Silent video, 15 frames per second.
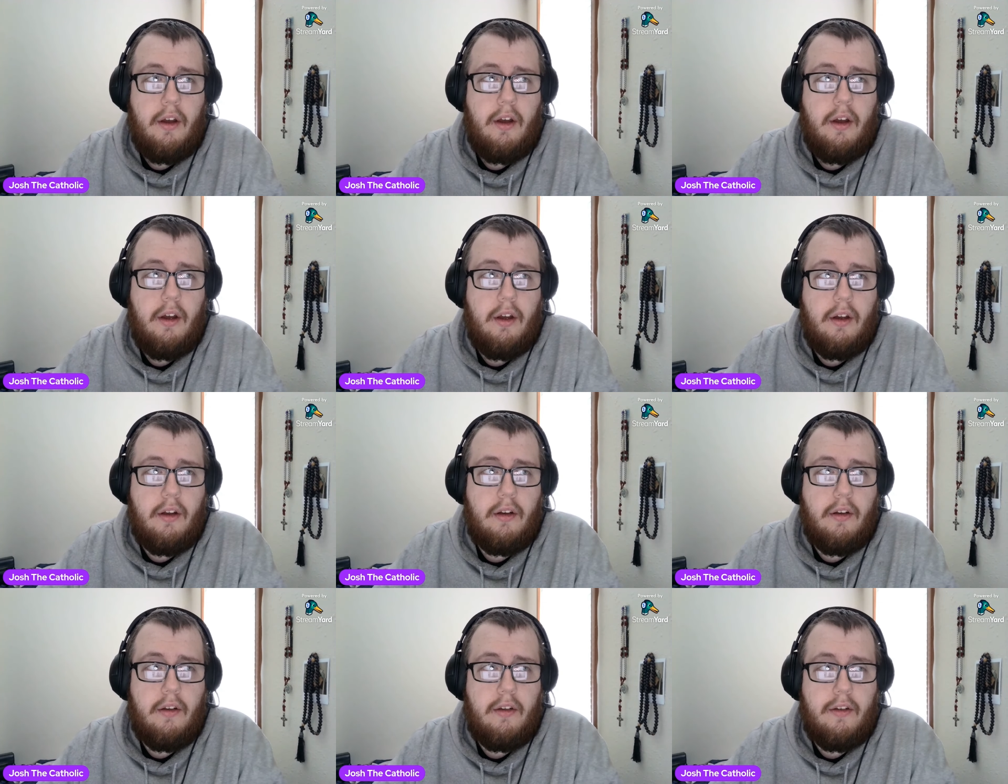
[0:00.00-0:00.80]

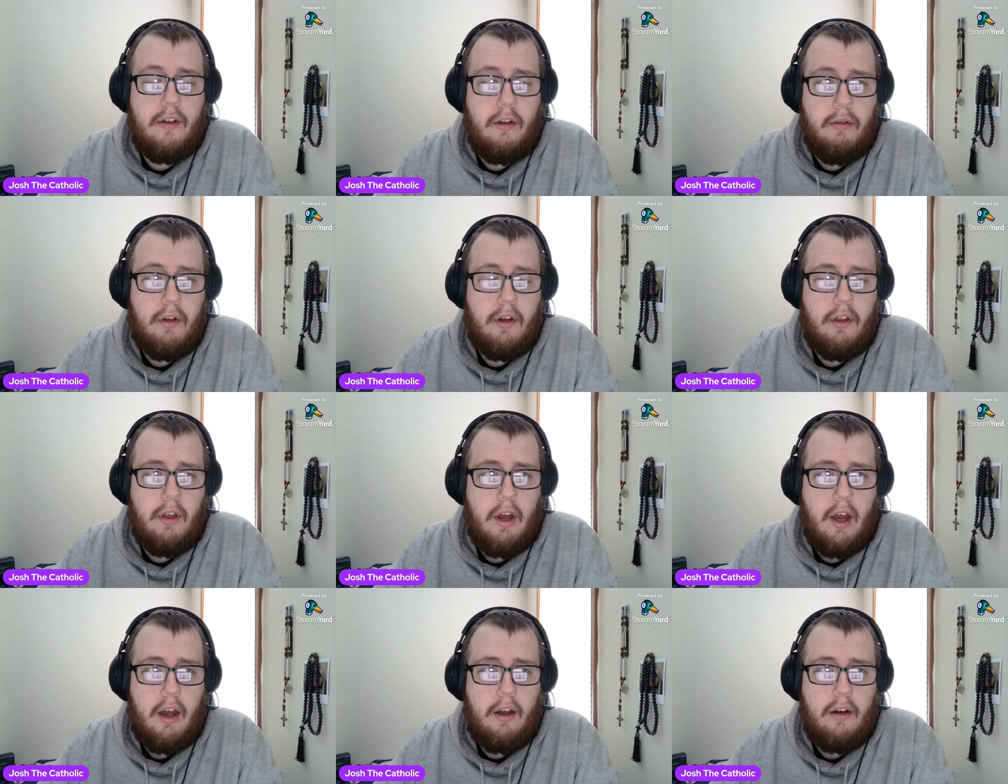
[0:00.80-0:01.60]
and stuff like
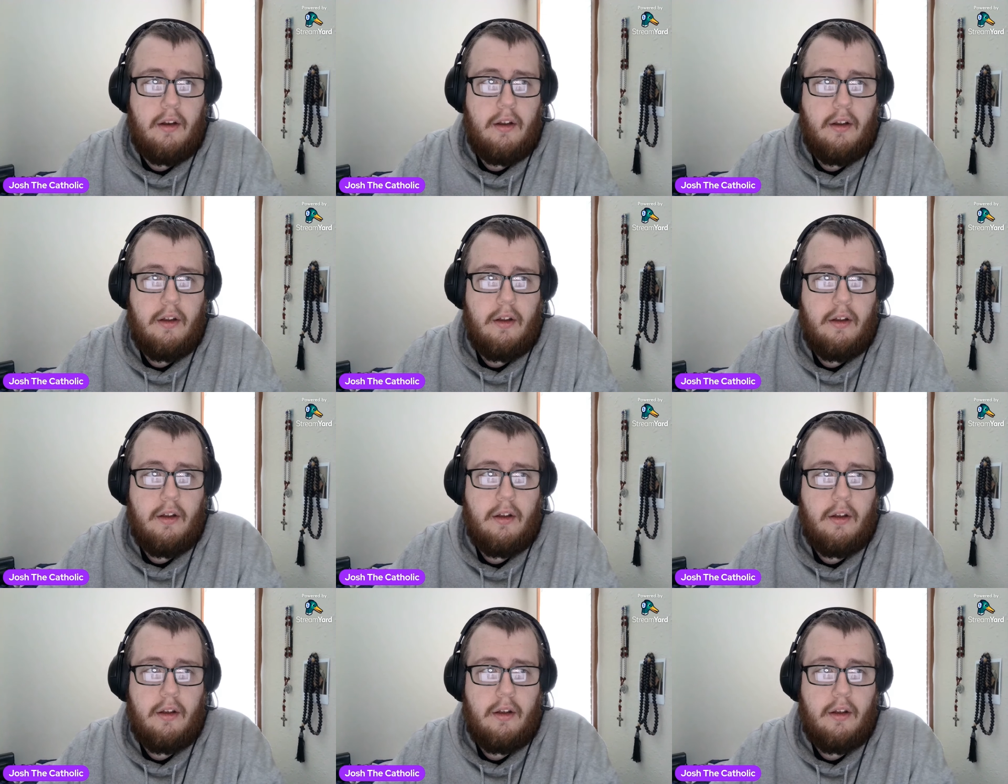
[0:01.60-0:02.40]
that,
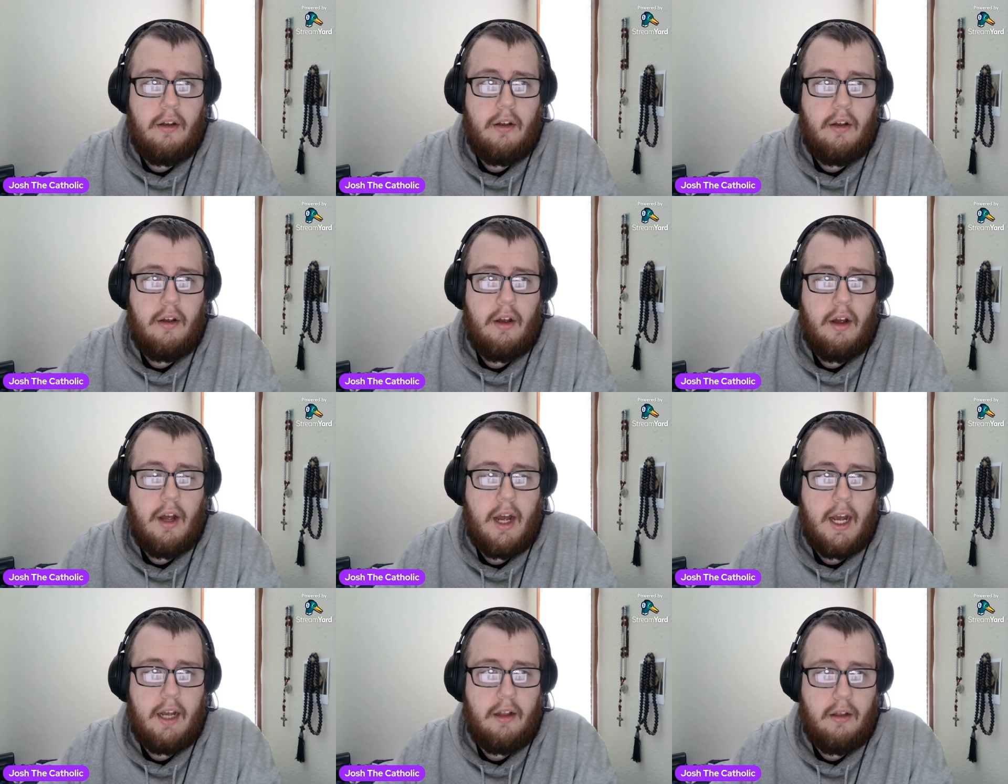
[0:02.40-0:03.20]

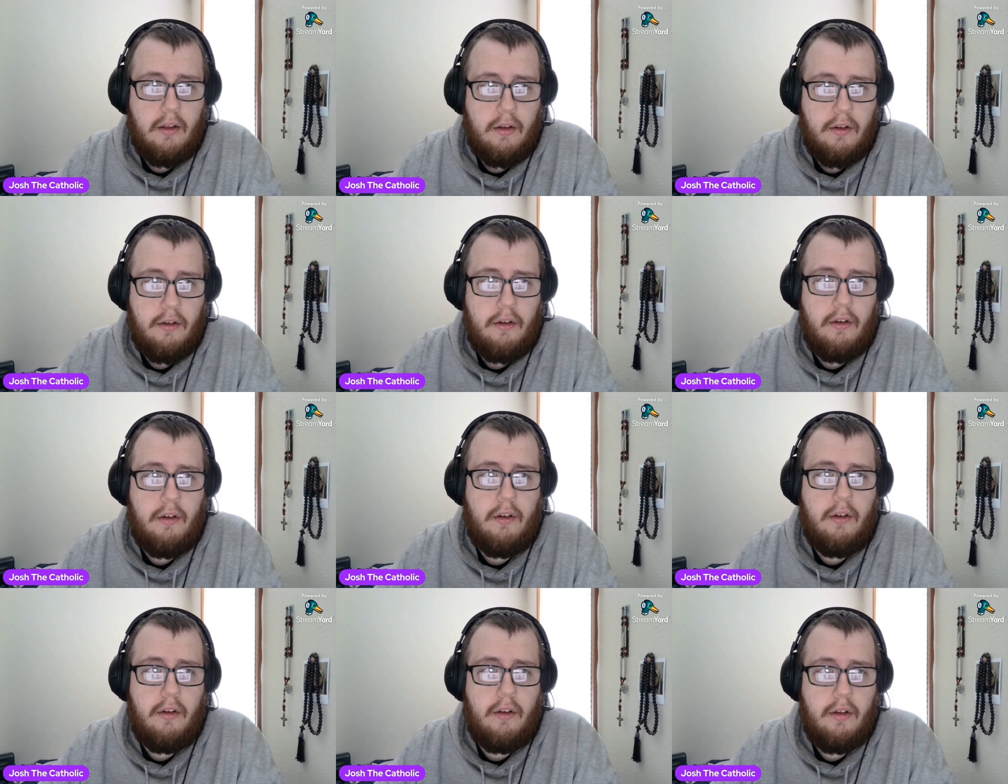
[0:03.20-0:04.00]
I learned
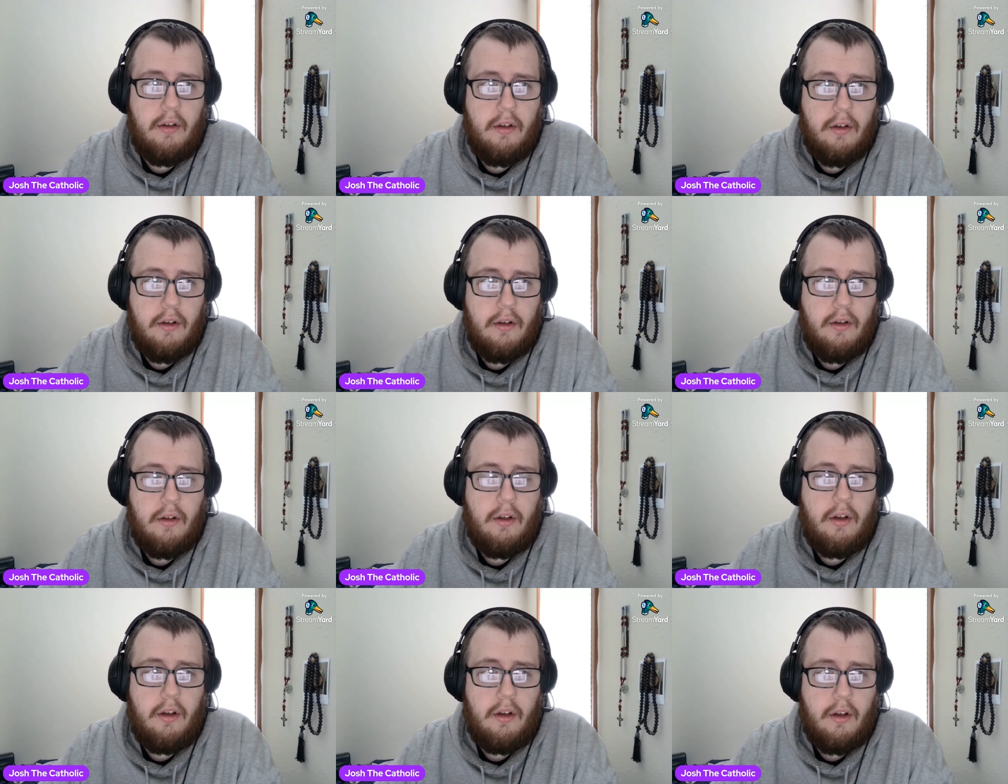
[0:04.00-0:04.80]

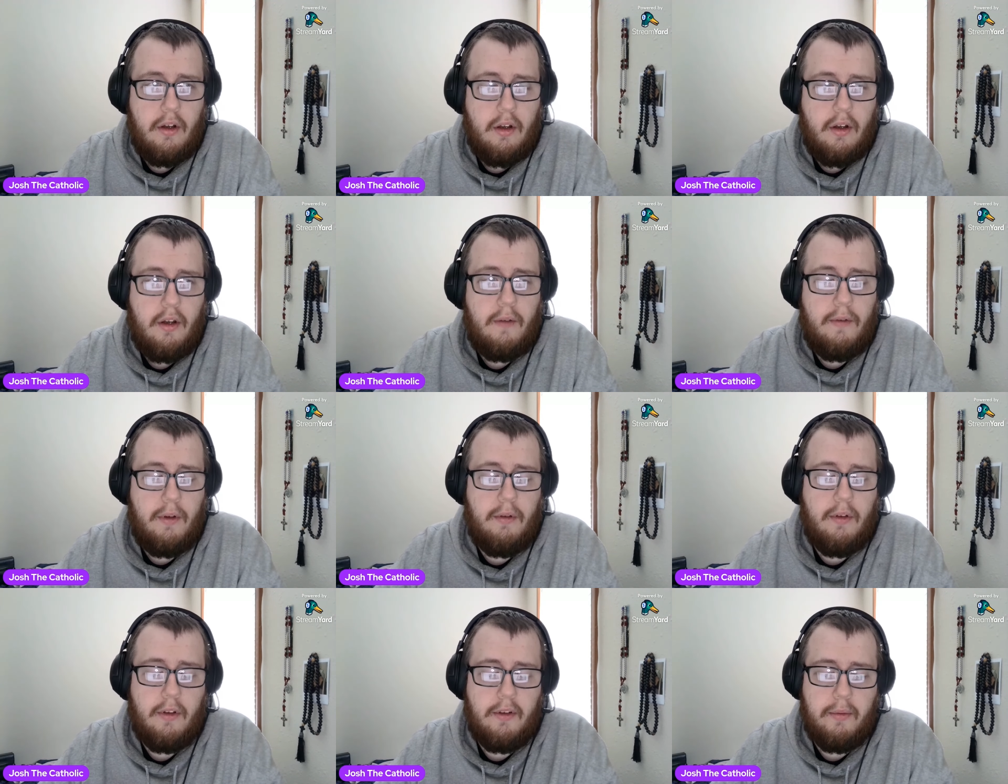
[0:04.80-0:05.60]
a few
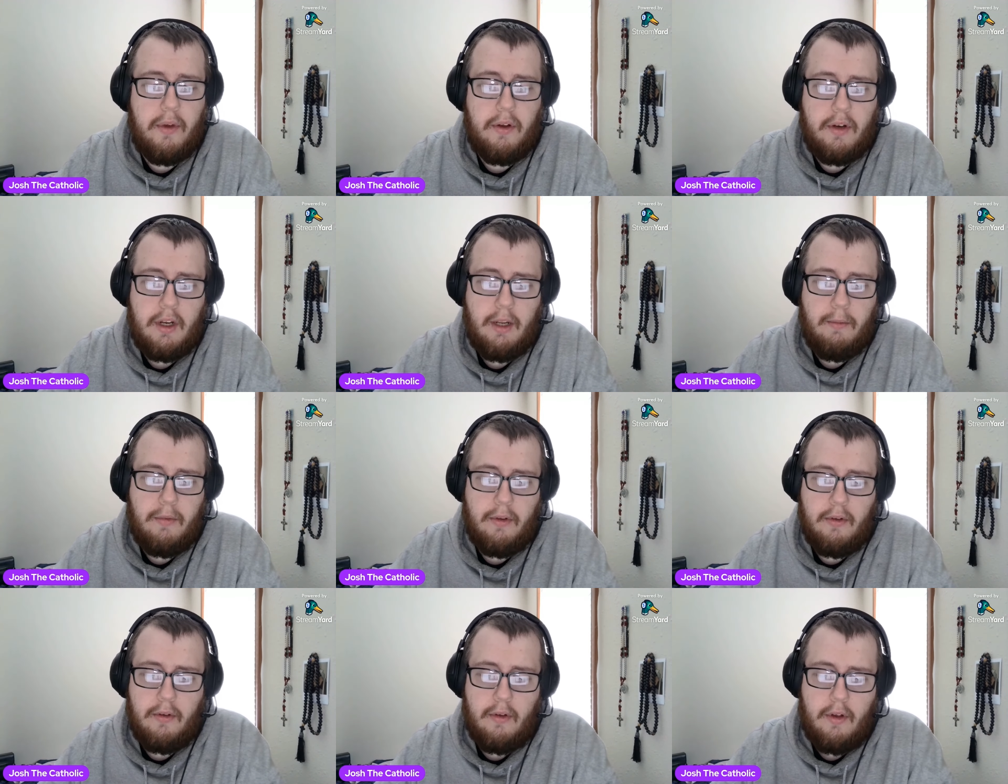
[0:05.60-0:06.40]
things about
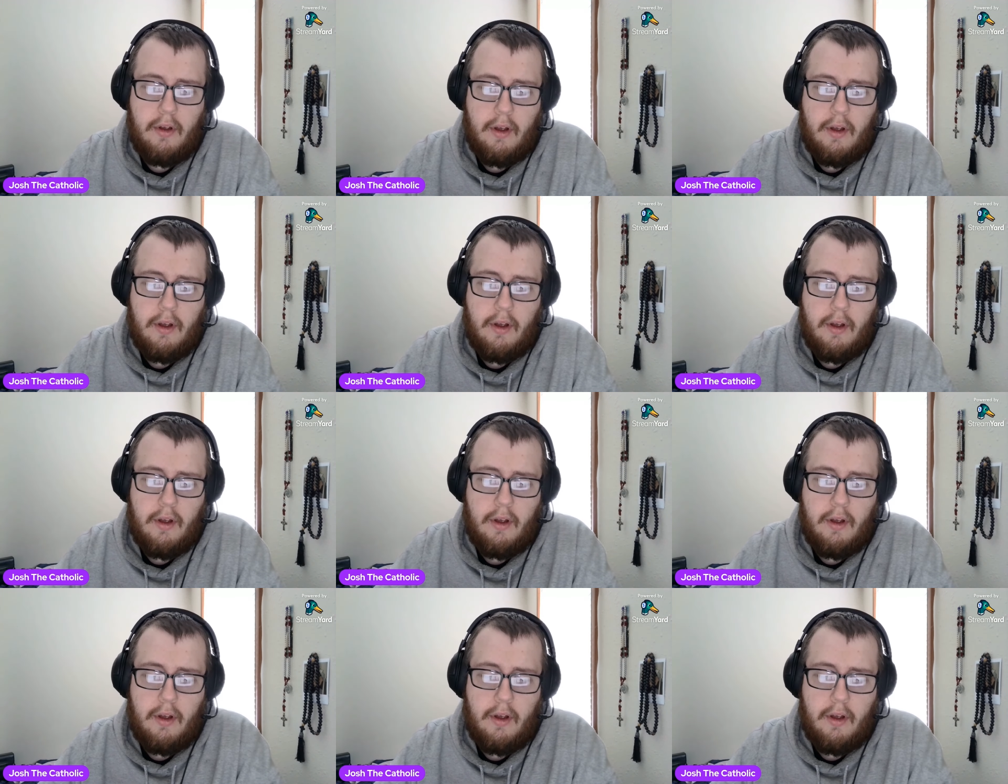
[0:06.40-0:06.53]
demons.